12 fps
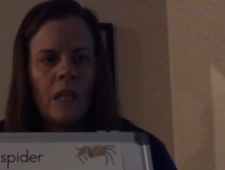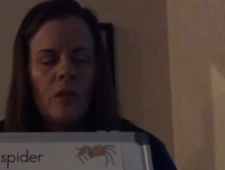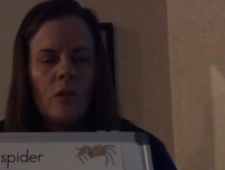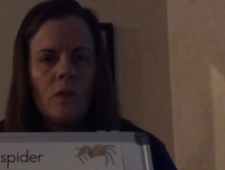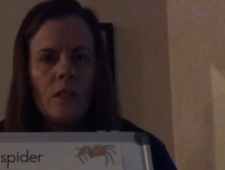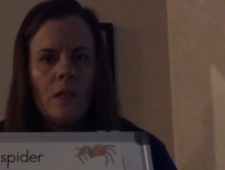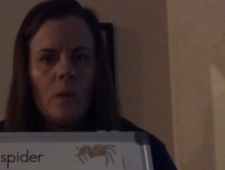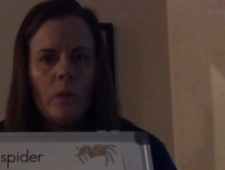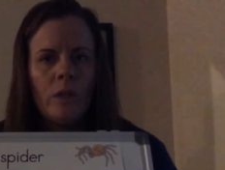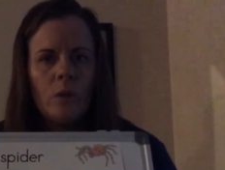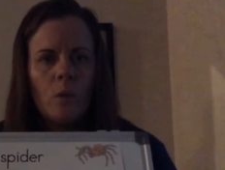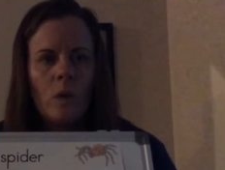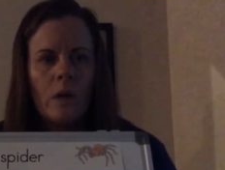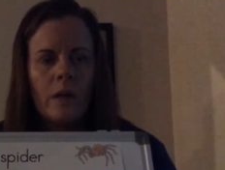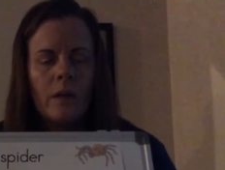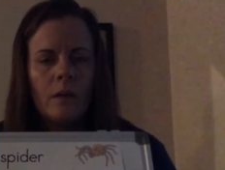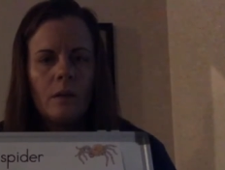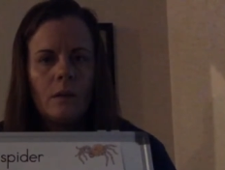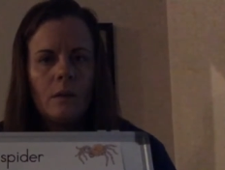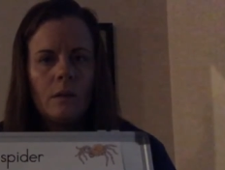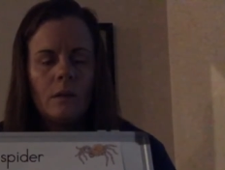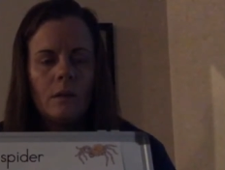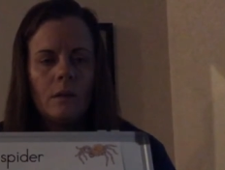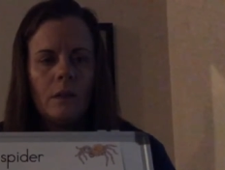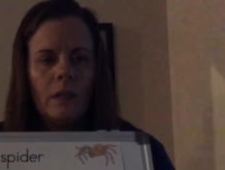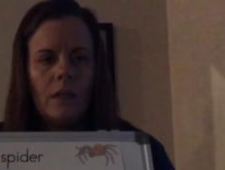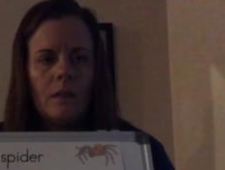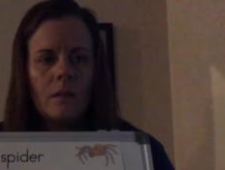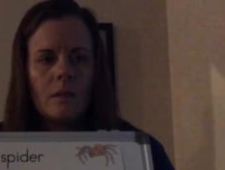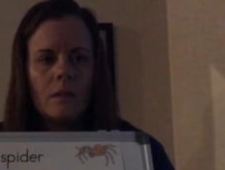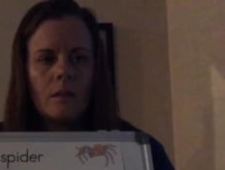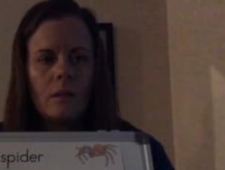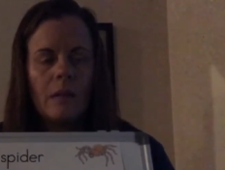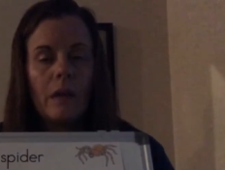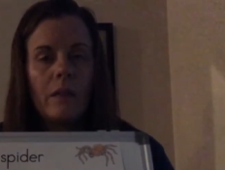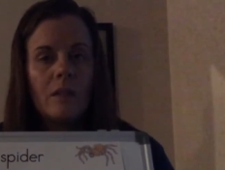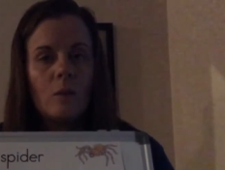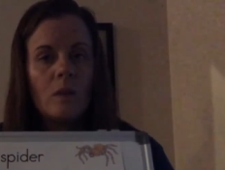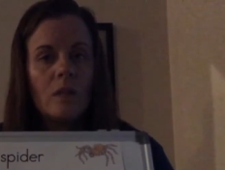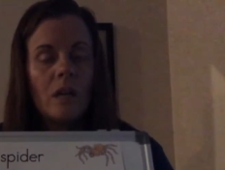you see which one it is? Now this one's